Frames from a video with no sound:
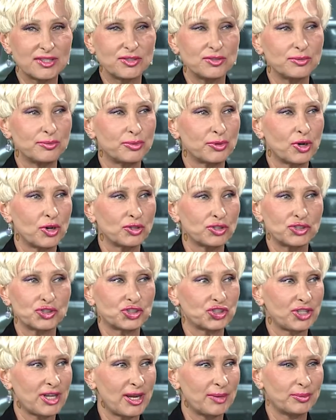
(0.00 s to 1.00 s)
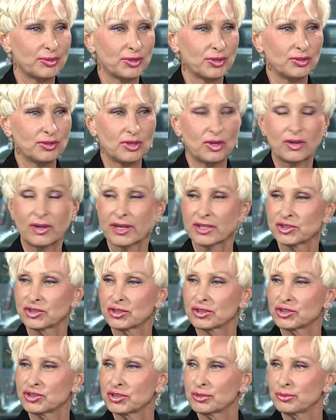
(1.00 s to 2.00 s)
you brought your chaperone, or
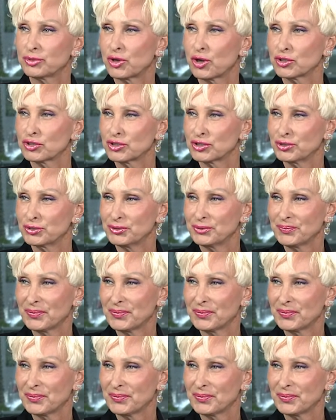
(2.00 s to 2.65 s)
actually she brought you.